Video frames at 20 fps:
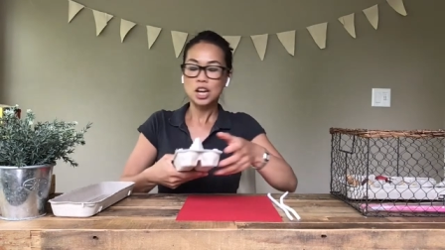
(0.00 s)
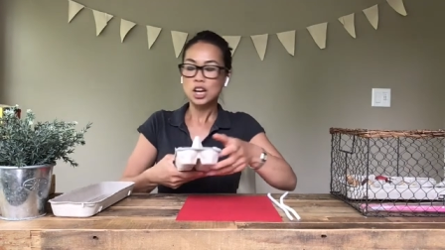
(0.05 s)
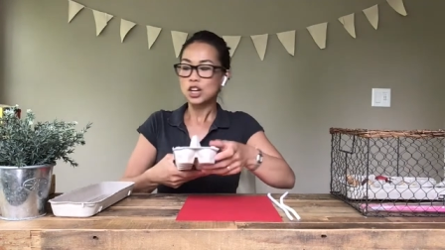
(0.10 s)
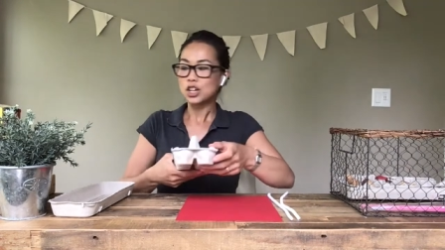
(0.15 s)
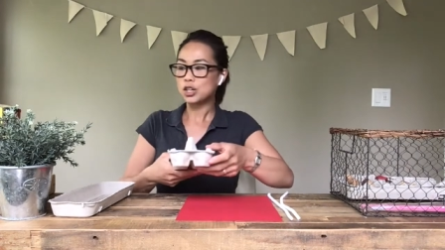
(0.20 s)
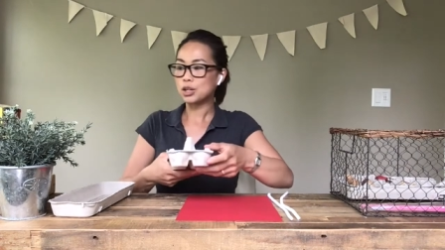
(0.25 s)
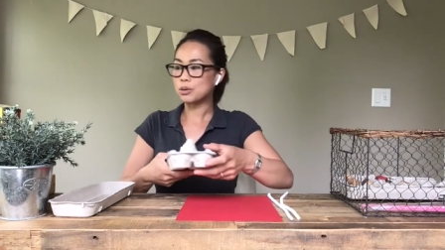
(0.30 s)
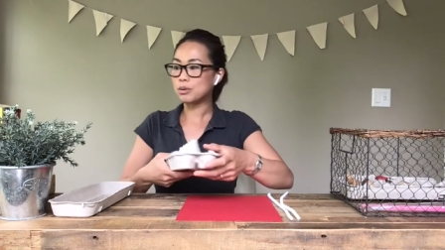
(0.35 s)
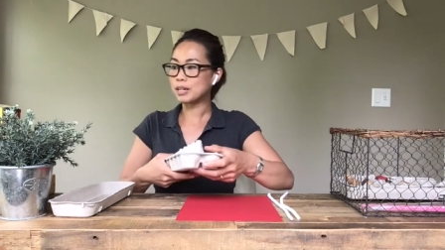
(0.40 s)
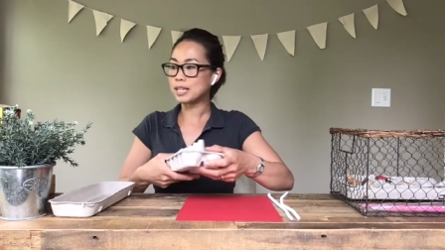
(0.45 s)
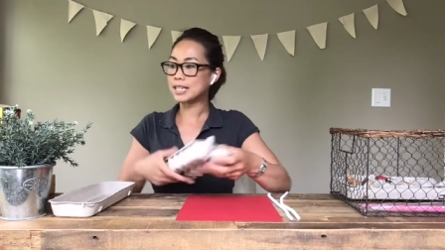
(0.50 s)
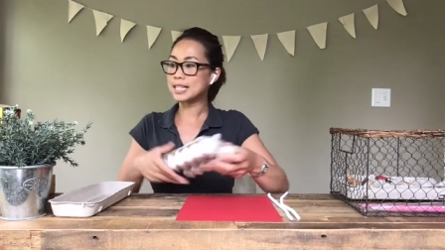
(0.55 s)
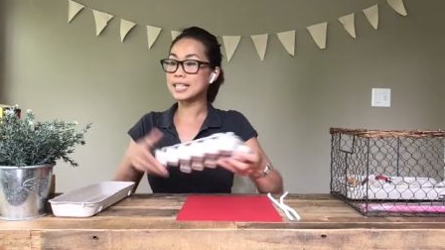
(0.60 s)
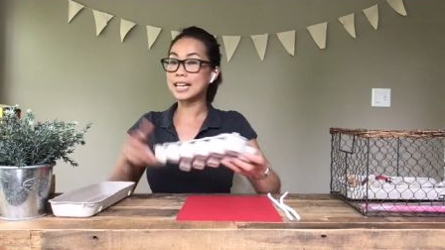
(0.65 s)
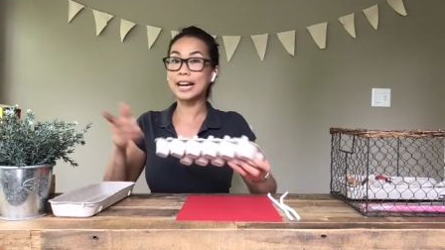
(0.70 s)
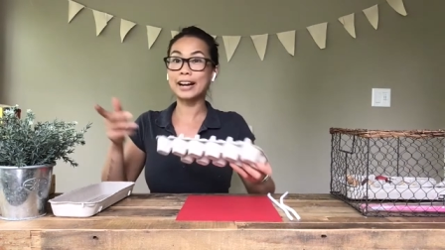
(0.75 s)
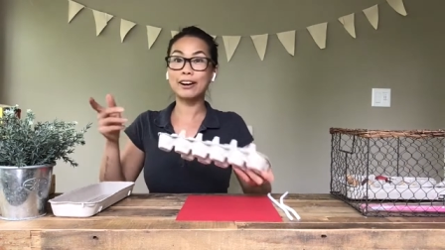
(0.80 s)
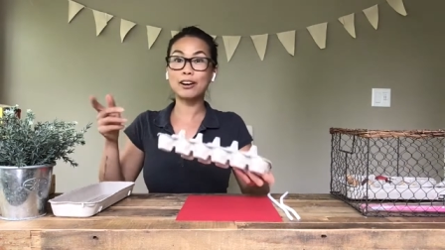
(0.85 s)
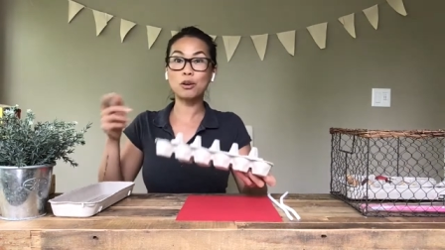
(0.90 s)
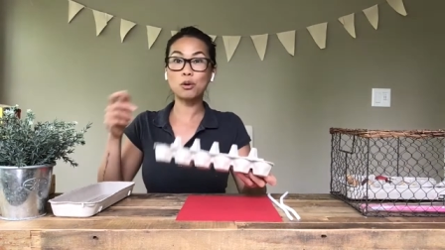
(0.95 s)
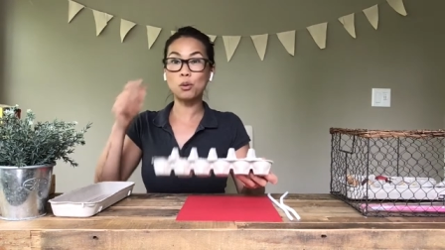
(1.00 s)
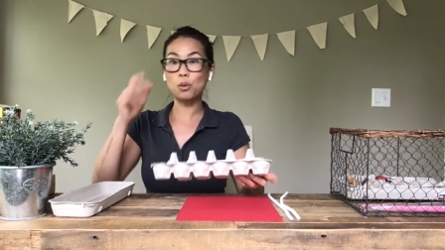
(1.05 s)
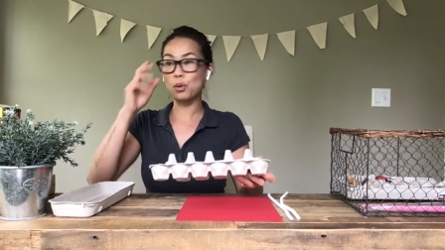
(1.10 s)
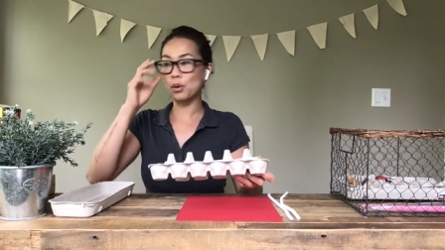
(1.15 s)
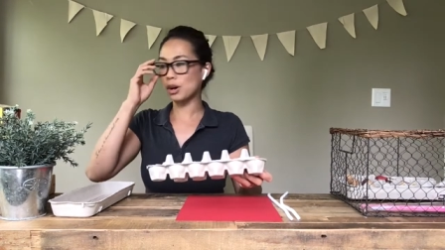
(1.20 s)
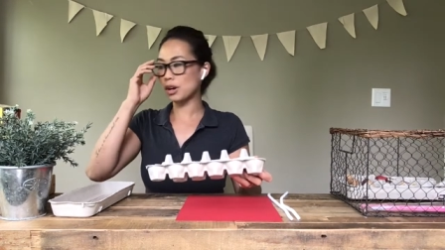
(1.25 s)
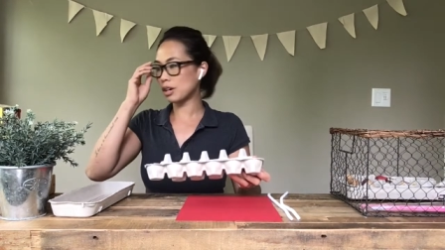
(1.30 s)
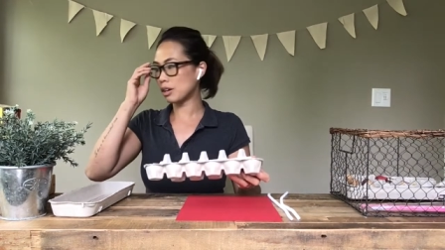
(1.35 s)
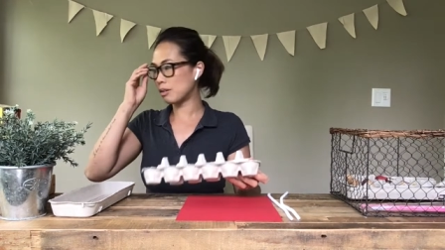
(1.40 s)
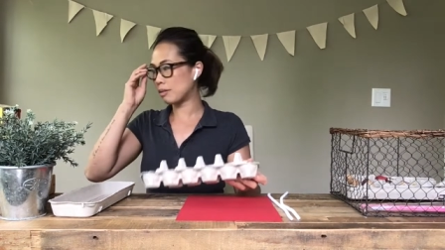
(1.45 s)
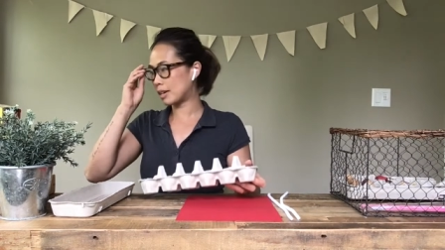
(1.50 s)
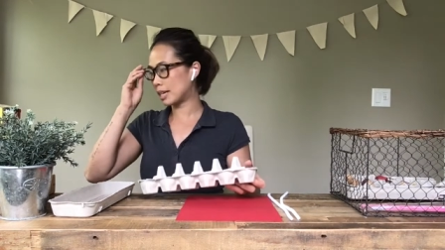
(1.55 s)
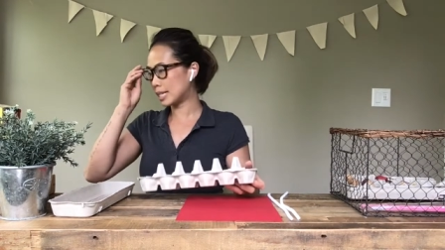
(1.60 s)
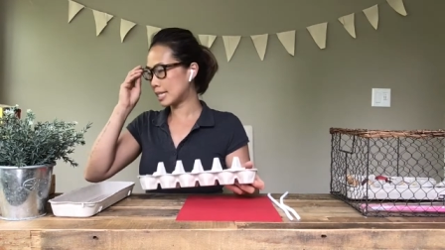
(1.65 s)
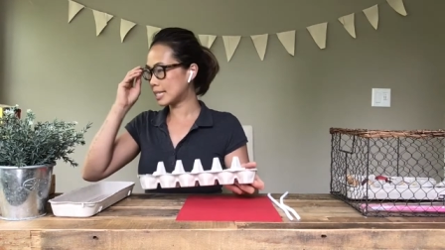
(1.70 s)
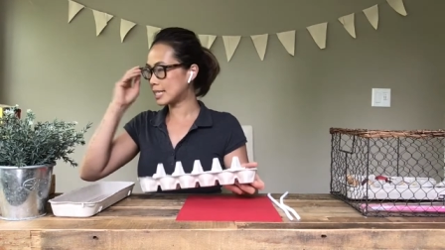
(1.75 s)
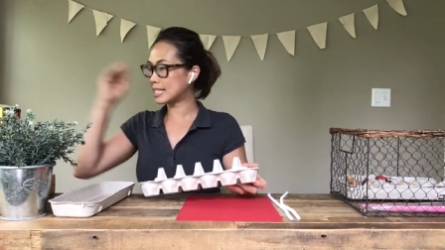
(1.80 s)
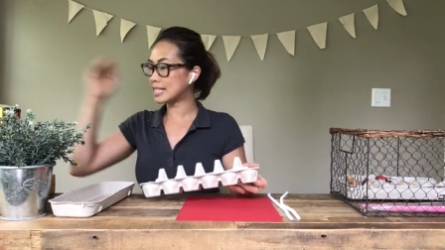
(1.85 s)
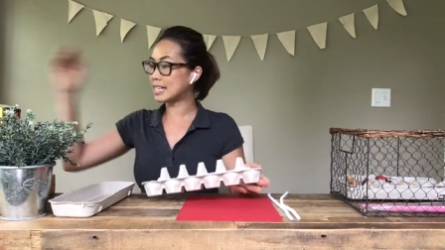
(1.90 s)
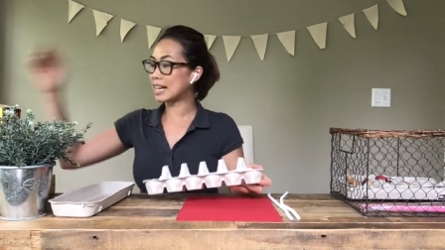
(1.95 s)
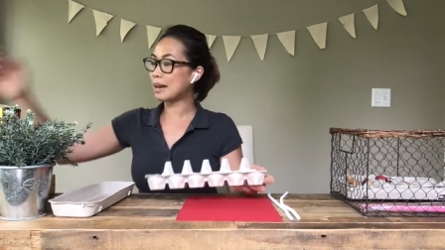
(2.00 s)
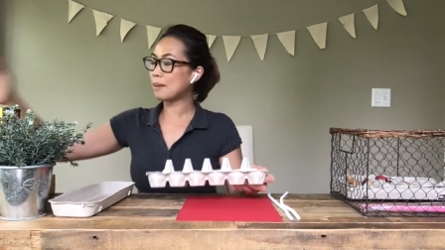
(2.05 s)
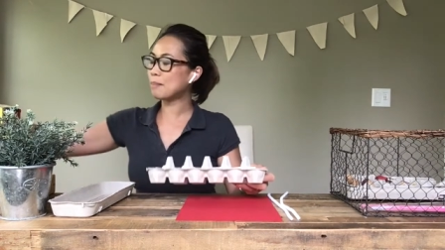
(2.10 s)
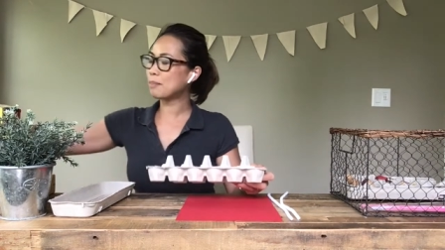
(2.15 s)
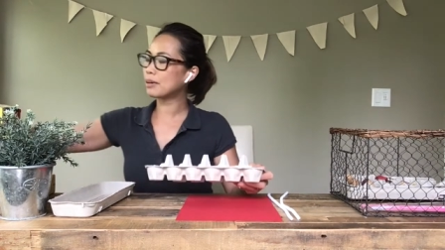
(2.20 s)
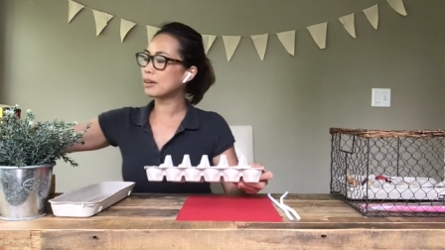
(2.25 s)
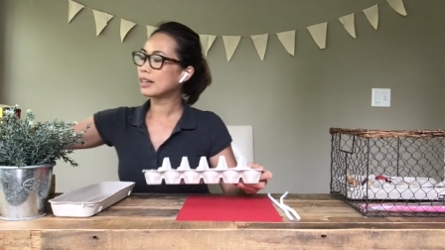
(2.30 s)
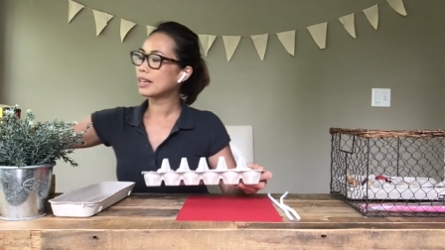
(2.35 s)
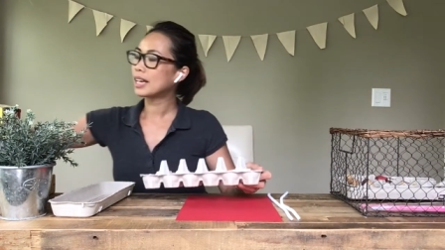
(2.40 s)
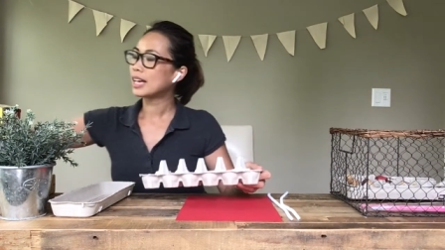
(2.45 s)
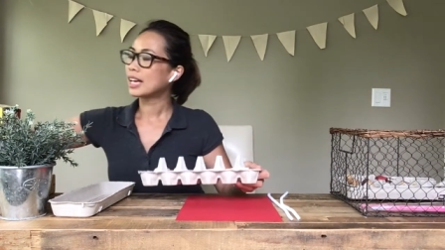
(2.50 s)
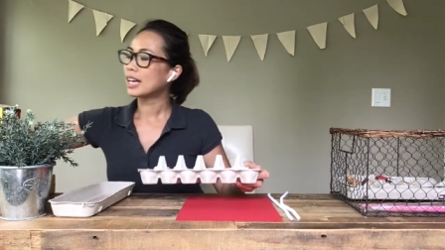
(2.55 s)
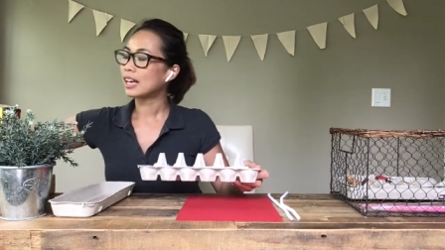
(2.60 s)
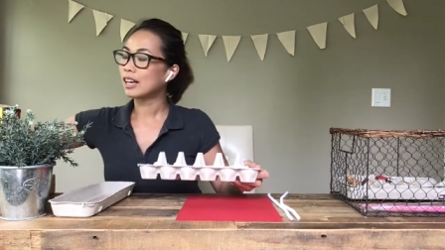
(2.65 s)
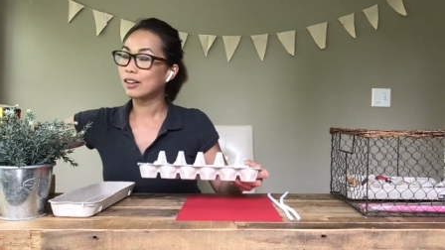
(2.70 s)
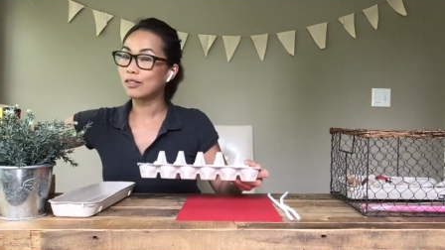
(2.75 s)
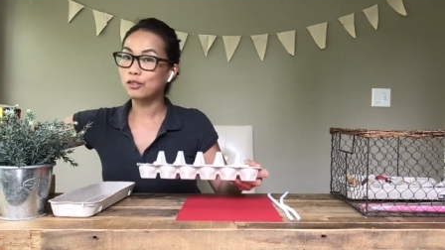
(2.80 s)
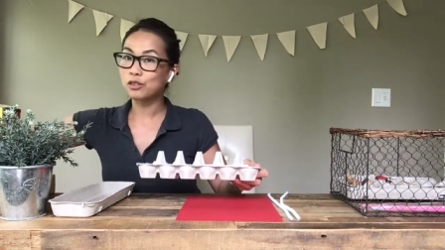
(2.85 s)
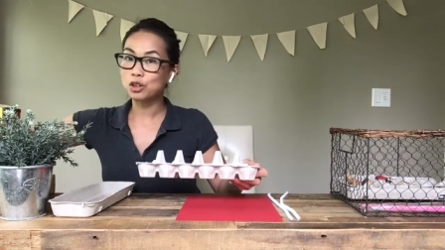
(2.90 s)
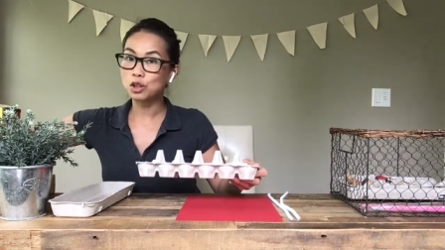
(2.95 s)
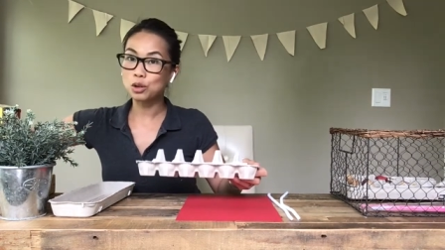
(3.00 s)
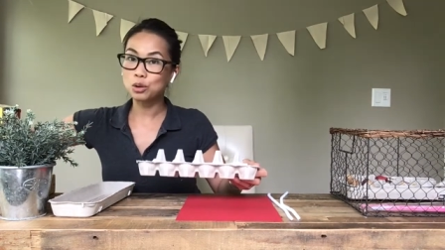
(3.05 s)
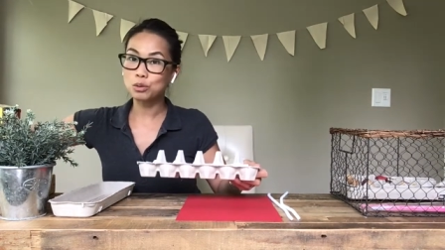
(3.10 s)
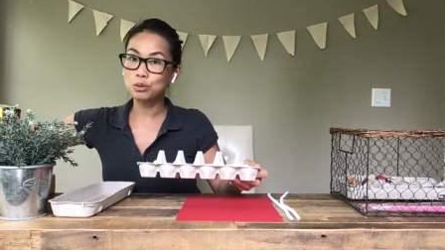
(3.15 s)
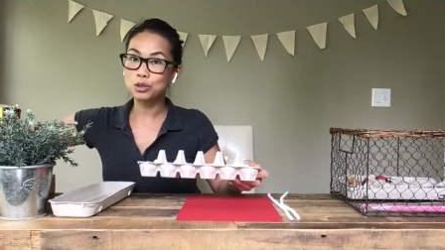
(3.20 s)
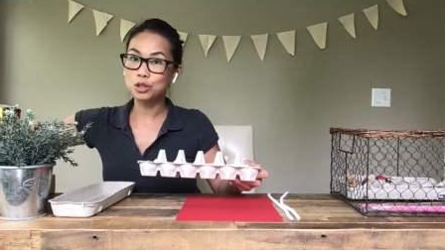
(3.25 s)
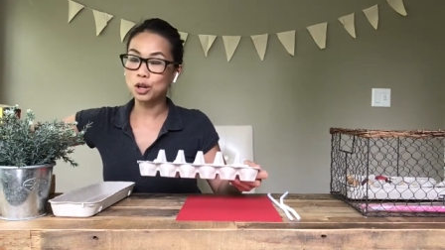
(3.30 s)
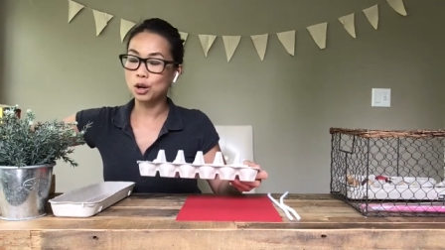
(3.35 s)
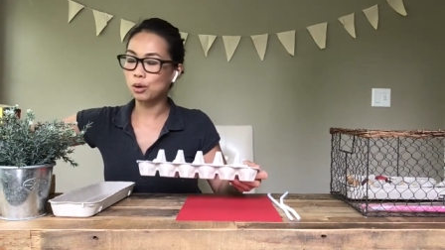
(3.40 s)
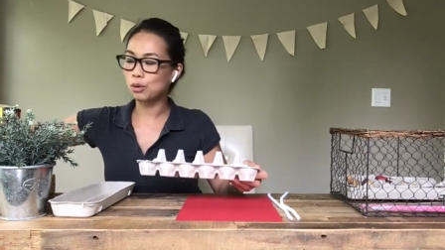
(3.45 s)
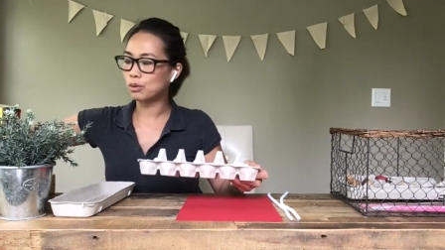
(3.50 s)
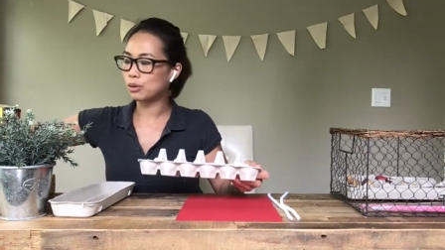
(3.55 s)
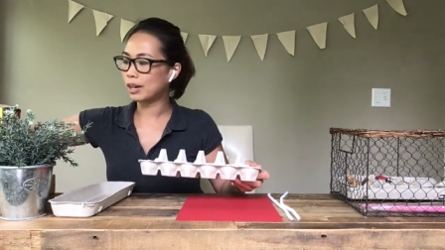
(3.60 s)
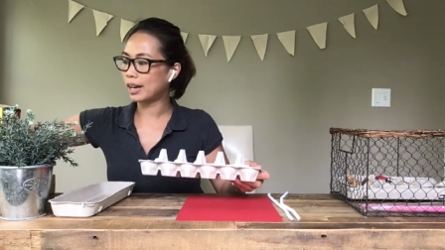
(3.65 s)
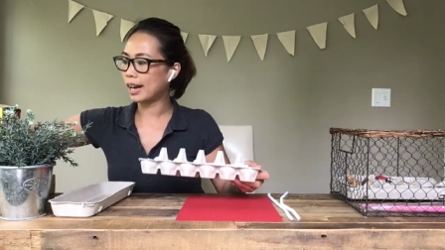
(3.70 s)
You can tear or you can snip. If you don't